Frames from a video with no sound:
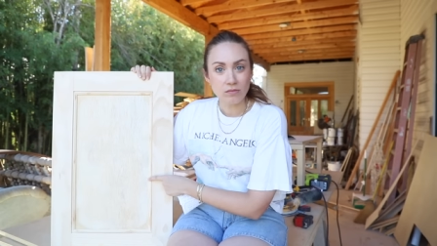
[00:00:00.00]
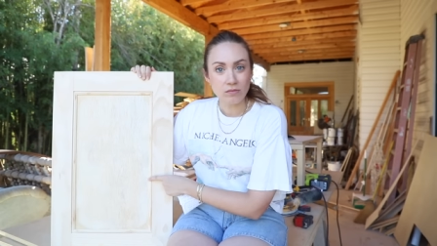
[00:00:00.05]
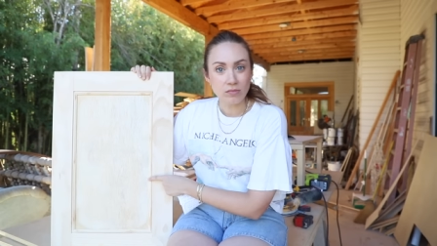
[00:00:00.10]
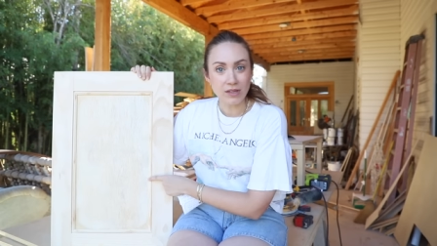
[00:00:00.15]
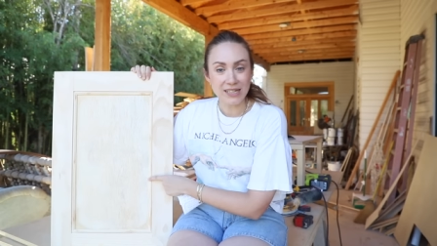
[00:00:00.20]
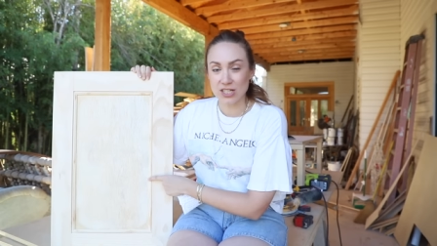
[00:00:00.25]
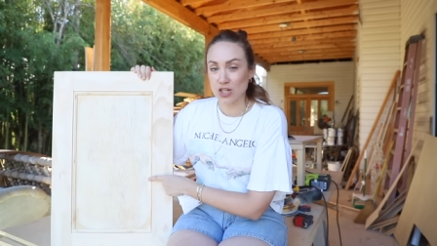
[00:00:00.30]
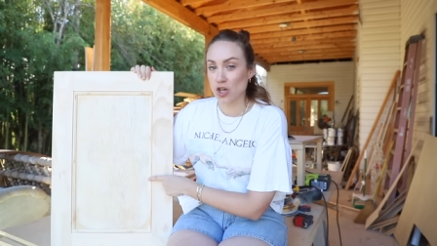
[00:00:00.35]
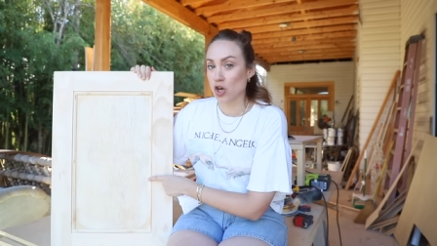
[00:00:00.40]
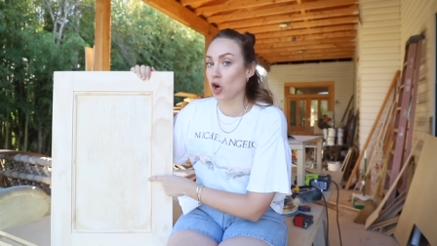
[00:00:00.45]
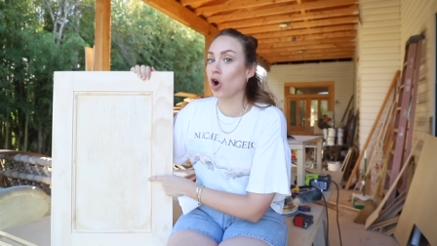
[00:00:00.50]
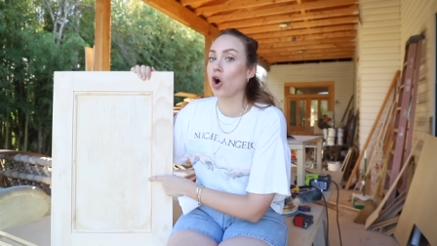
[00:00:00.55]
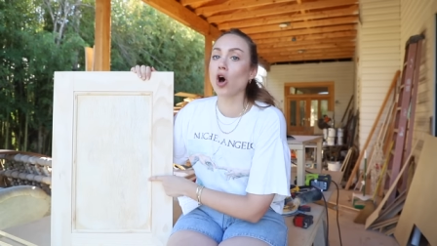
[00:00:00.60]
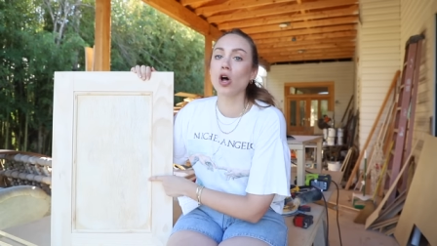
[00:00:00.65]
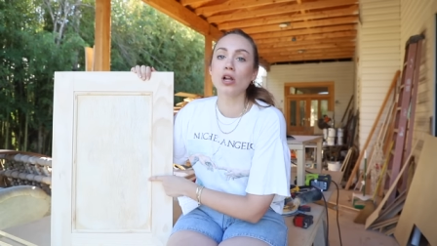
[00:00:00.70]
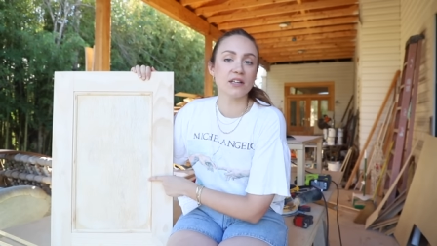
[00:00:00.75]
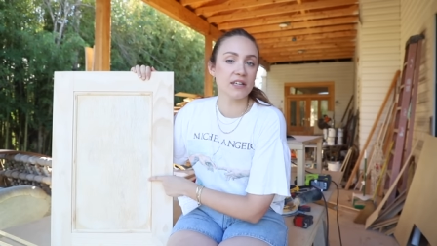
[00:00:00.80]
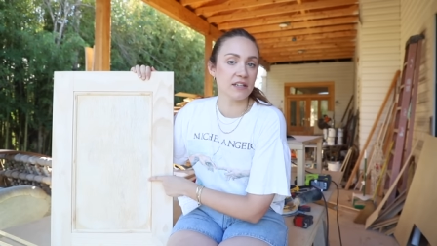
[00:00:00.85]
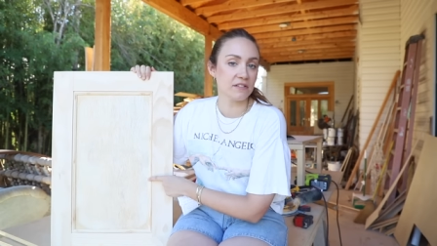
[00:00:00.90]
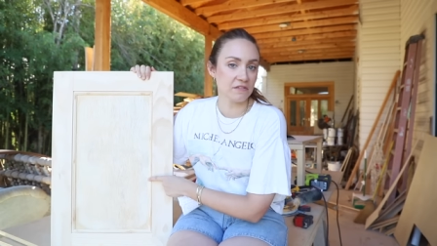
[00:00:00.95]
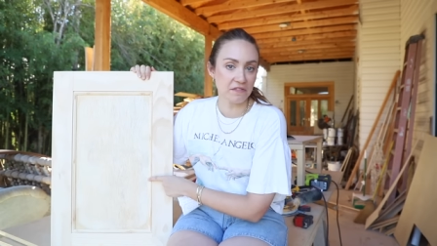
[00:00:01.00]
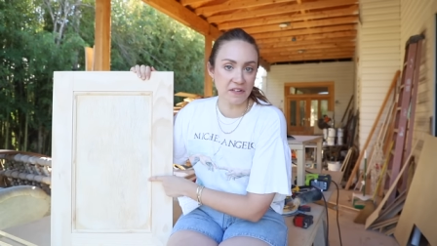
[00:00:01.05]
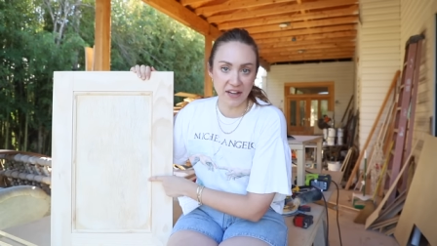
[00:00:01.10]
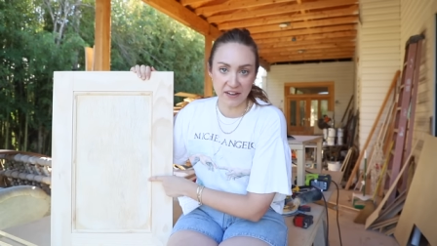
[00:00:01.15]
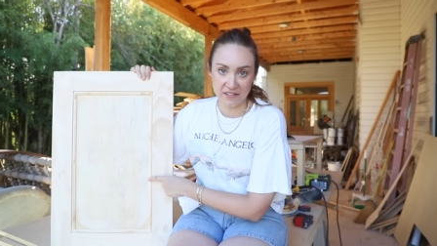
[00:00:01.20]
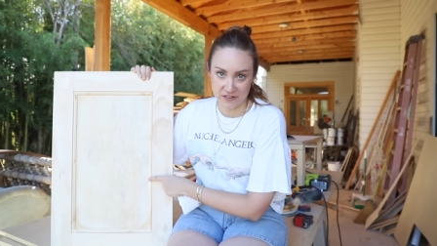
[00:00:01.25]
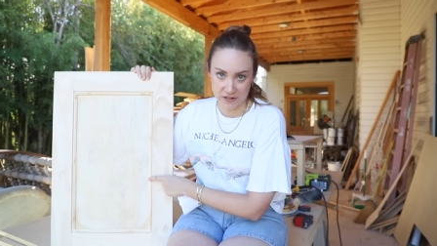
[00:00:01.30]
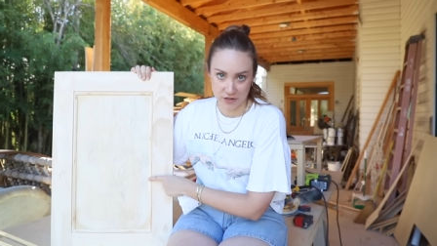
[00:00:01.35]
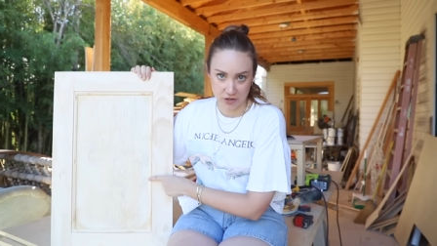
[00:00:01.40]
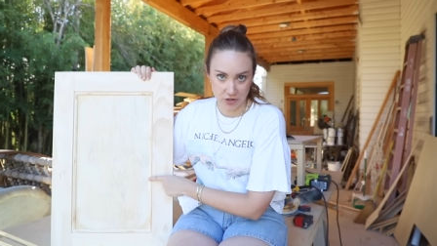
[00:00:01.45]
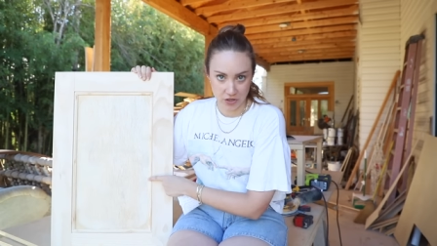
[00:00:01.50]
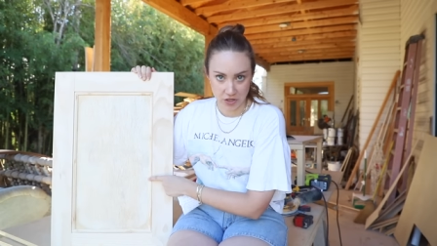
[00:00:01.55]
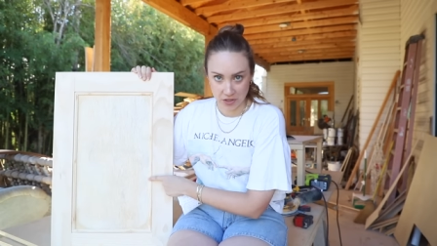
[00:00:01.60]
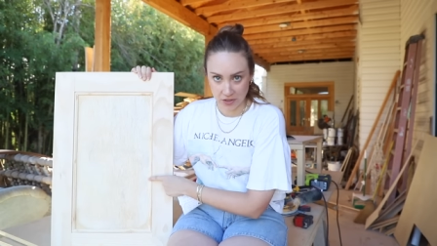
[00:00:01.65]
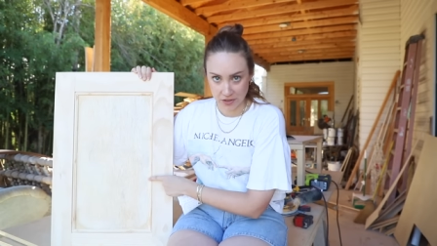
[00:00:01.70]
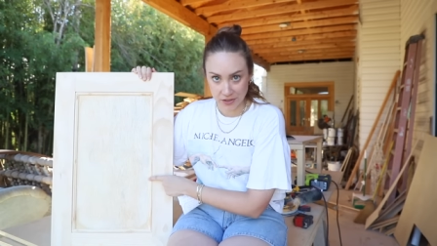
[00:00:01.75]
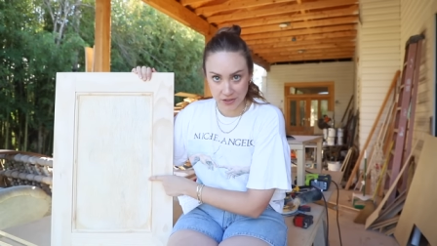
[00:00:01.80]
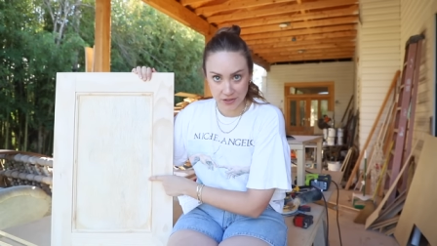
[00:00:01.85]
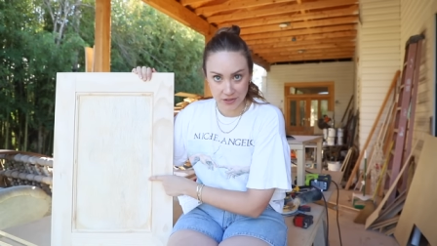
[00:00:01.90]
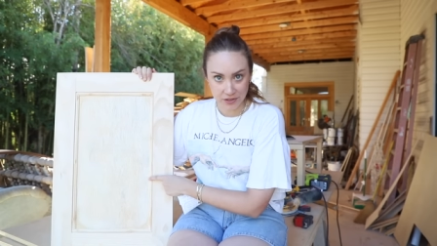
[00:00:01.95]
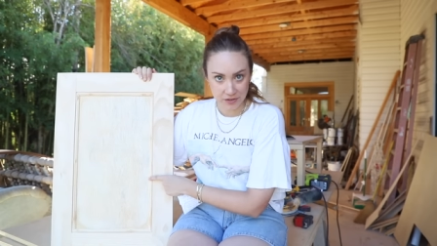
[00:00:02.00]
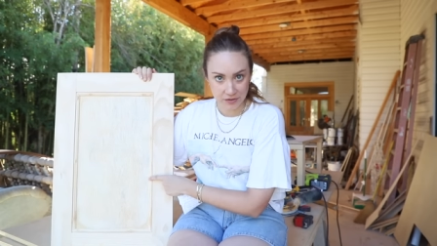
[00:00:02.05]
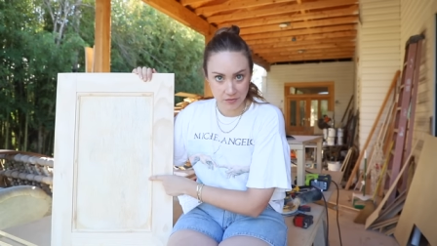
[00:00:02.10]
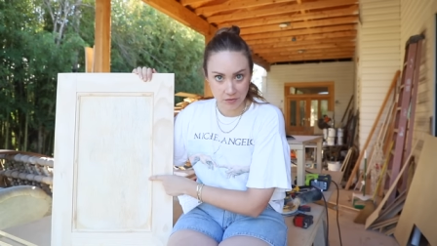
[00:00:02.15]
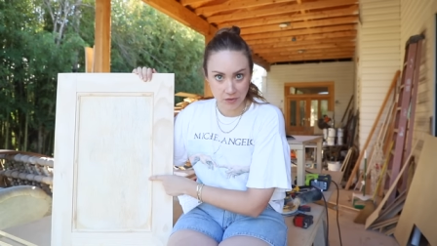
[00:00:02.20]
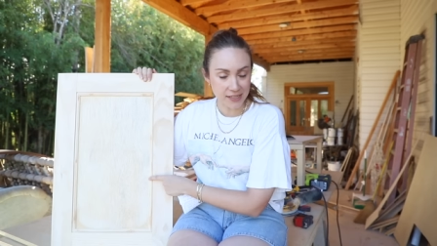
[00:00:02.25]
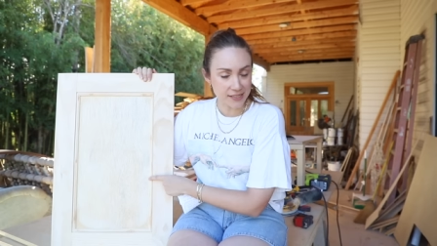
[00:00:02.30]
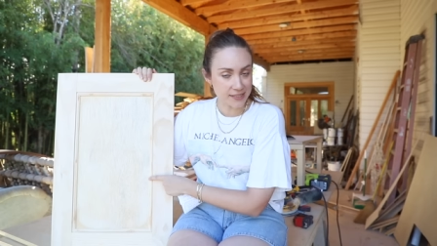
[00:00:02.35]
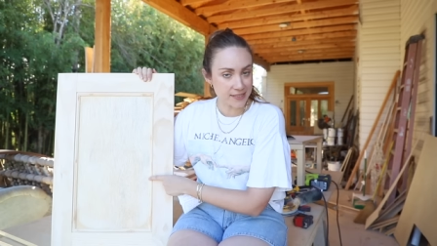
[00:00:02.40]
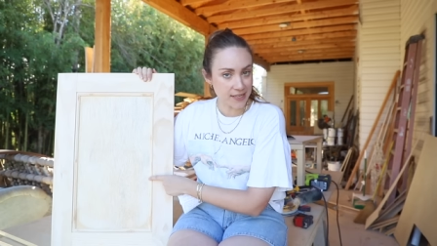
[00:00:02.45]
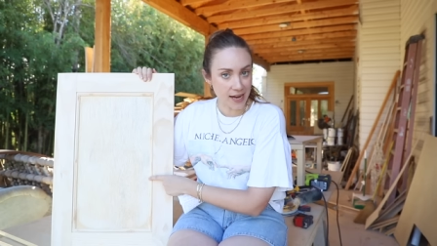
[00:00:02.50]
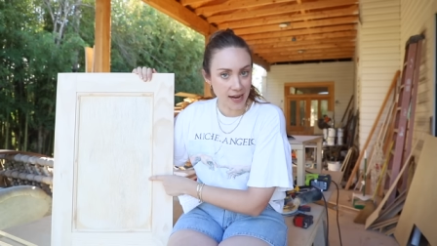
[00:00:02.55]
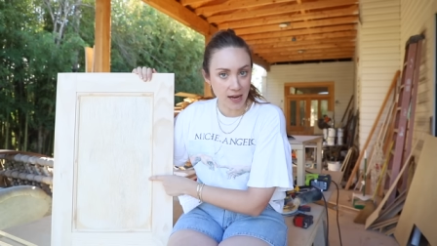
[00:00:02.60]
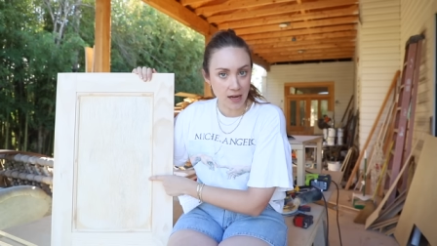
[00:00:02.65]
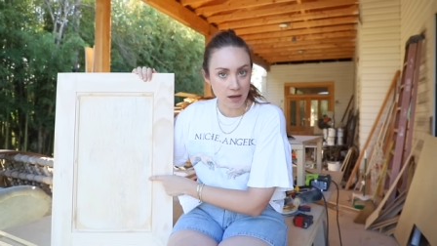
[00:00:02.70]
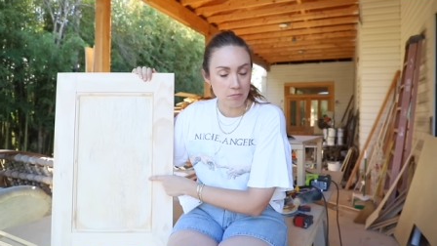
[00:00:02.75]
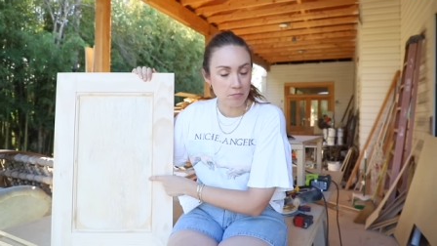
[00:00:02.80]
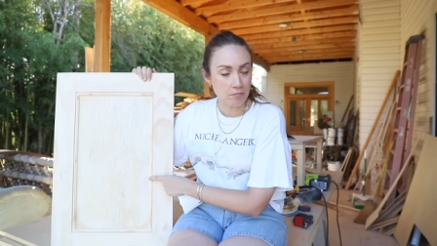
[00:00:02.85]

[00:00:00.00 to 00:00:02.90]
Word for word: let's call it five hundred dollars, let's say.